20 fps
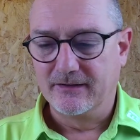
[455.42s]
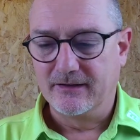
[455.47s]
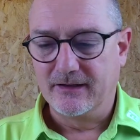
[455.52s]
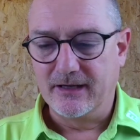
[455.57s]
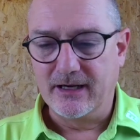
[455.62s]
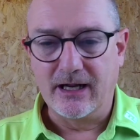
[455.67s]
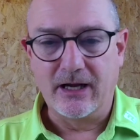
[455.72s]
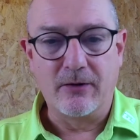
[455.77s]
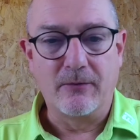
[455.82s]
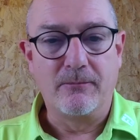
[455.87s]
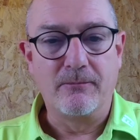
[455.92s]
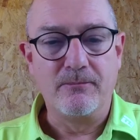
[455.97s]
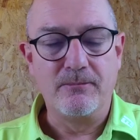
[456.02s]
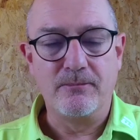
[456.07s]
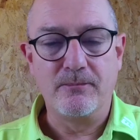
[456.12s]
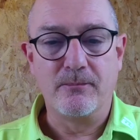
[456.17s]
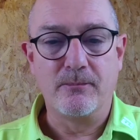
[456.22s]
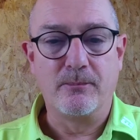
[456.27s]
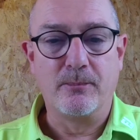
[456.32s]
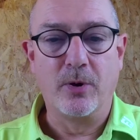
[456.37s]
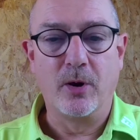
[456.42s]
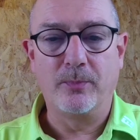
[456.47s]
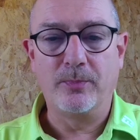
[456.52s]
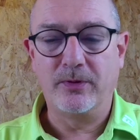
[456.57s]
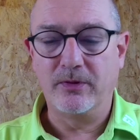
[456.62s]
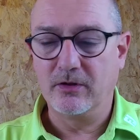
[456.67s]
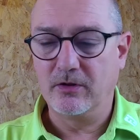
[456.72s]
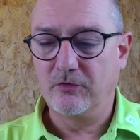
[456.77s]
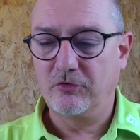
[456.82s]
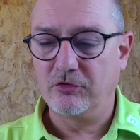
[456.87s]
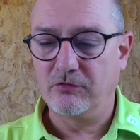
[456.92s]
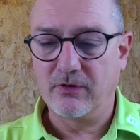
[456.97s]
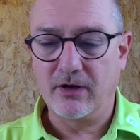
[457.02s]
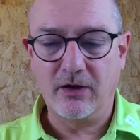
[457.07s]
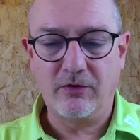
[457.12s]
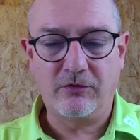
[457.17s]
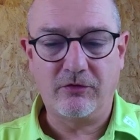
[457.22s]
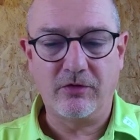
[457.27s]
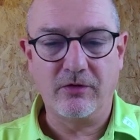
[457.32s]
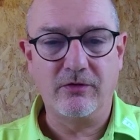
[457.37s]
Now, popular
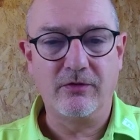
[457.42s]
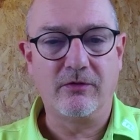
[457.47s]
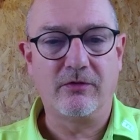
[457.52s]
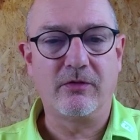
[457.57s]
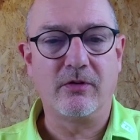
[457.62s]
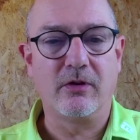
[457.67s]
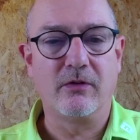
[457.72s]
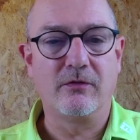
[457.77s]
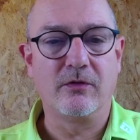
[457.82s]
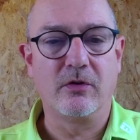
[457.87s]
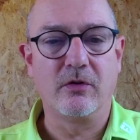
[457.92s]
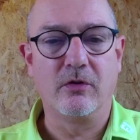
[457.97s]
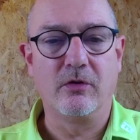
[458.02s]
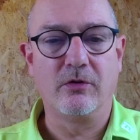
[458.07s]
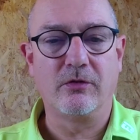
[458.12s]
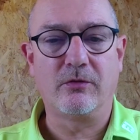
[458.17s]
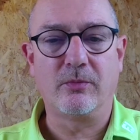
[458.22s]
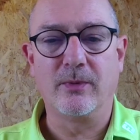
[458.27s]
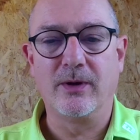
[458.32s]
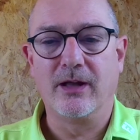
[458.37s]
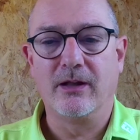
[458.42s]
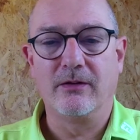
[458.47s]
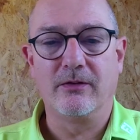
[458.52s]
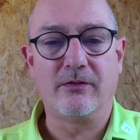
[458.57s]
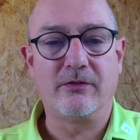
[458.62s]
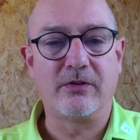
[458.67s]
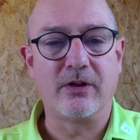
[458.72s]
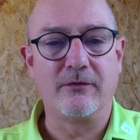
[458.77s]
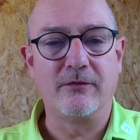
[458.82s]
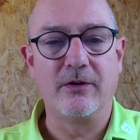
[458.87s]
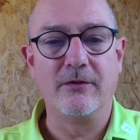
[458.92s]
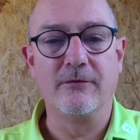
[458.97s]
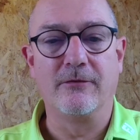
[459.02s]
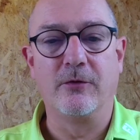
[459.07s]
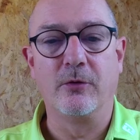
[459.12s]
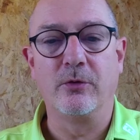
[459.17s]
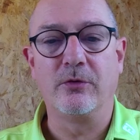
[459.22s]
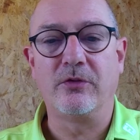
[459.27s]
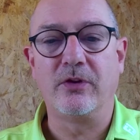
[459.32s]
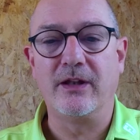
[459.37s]
durations, of course, well, 7 and
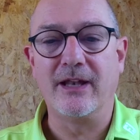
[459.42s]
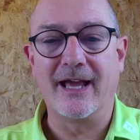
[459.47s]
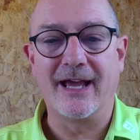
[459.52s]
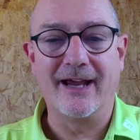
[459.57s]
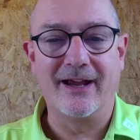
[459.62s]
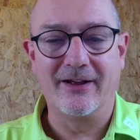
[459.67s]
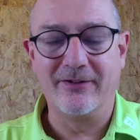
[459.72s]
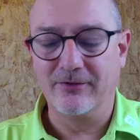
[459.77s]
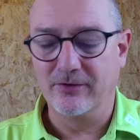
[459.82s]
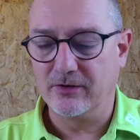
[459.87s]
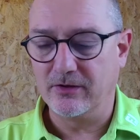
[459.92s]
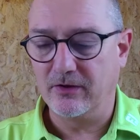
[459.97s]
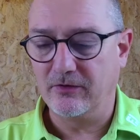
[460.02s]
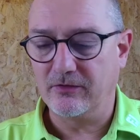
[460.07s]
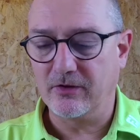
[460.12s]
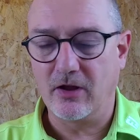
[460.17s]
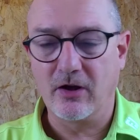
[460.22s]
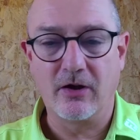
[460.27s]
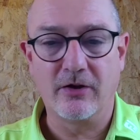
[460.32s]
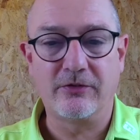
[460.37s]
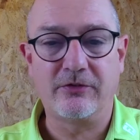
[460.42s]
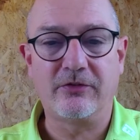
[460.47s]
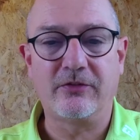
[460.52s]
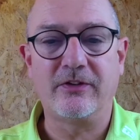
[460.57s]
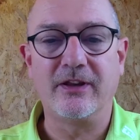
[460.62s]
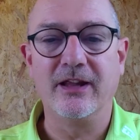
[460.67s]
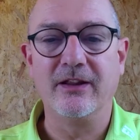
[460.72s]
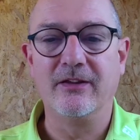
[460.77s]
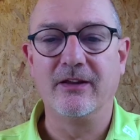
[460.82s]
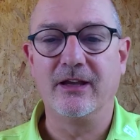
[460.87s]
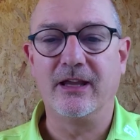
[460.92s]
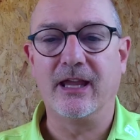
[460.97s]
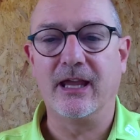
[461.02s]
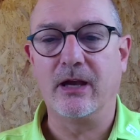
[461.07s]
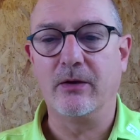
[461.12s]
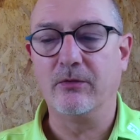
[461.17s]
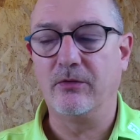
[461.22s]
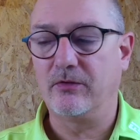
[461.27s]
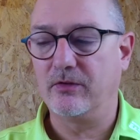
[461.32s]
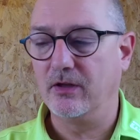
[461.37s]
14 night holidays are still
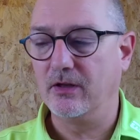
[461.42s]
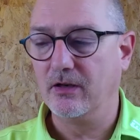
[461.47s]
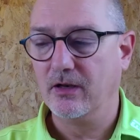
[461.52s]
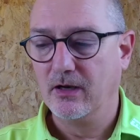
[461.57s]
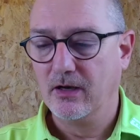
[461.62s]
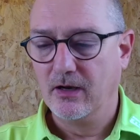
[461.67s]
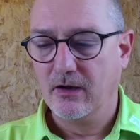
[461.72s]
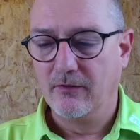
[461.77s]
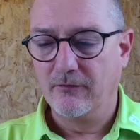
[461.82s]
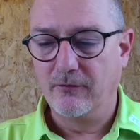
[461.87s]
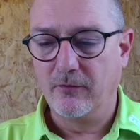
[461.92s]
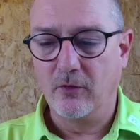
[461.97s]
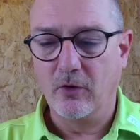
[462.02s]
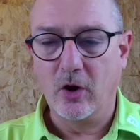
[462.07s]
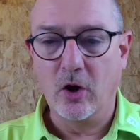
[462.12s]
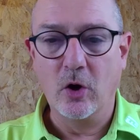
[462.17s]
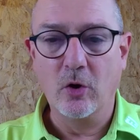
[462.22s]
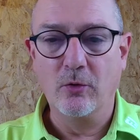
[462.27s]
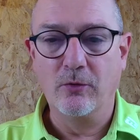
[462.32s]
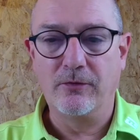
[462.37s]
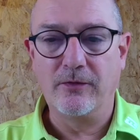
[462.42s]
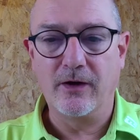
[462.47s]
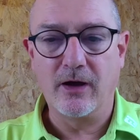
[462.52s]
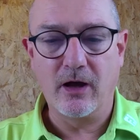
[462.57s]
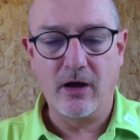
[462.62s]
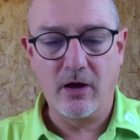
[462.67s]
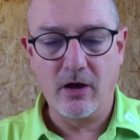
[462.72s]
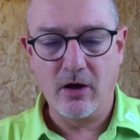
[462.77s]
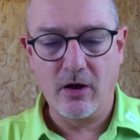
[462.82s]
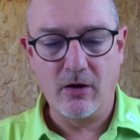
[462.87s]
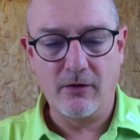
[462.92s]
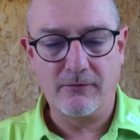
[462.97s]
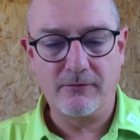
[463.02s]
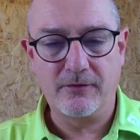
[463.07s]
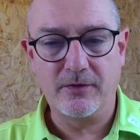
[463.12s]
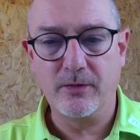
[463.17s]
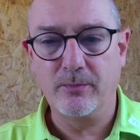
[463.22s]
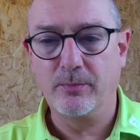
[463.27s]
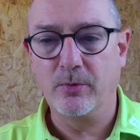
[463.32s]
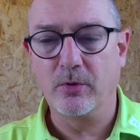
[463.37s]
accounting for over
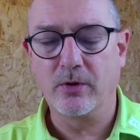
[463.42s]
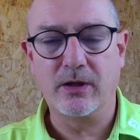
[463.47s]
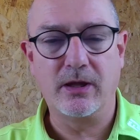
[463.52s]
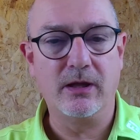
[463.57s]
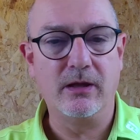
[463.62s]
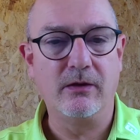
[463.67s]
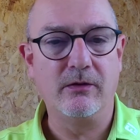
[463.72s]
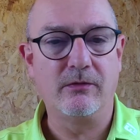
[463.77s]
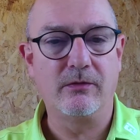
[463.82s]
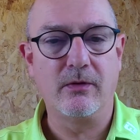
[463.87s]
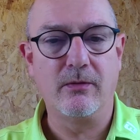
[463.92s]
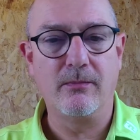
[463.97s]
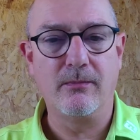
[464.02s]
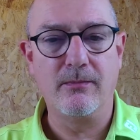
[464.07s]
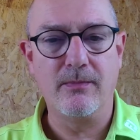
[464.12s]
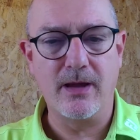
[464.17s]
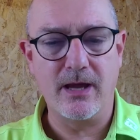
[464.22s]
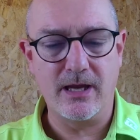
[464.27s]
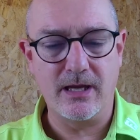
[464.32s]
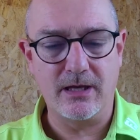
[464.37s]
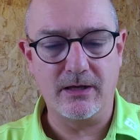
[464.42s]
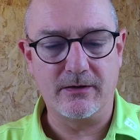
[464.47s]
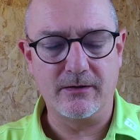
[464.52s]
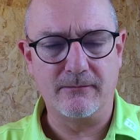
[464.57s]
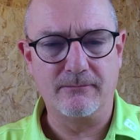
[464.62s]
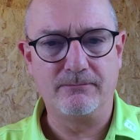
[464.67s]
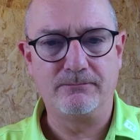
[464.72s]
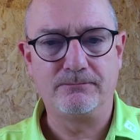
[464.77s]
half the bookings made.